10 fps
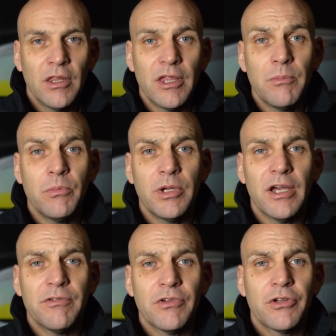Then we
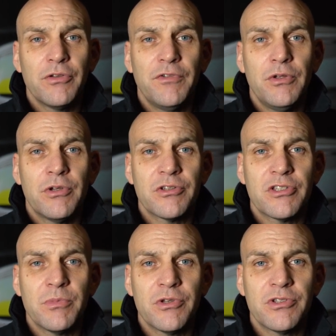have a good few
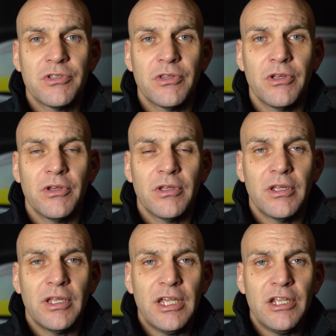customers that
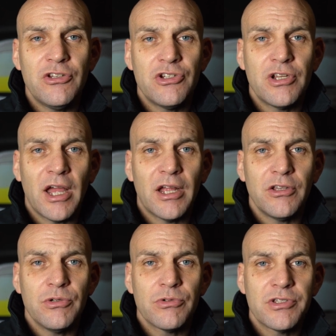each
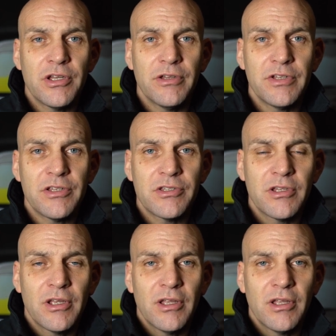annual service,